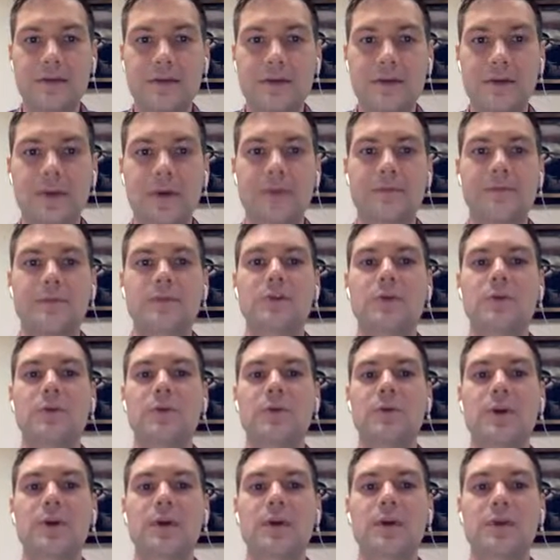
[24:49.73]
Okay, so we
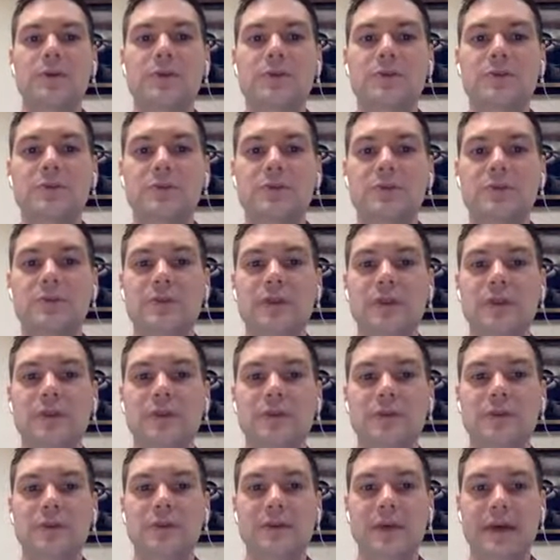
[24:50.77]
wanted to take a
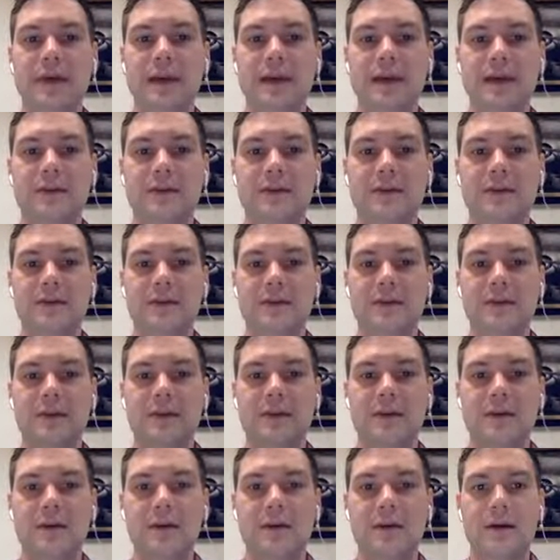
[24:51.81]
look at,
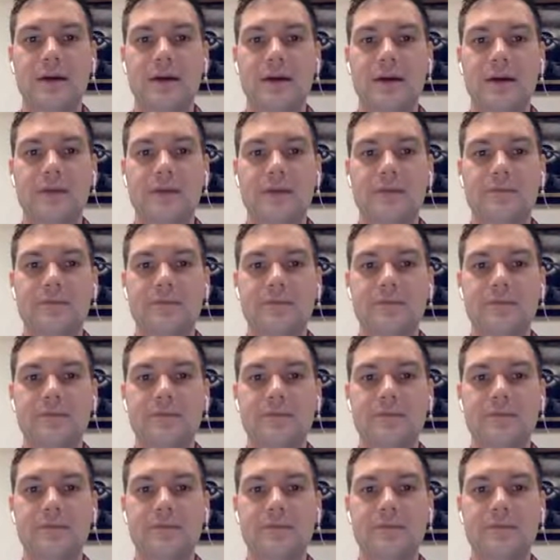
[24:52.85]
close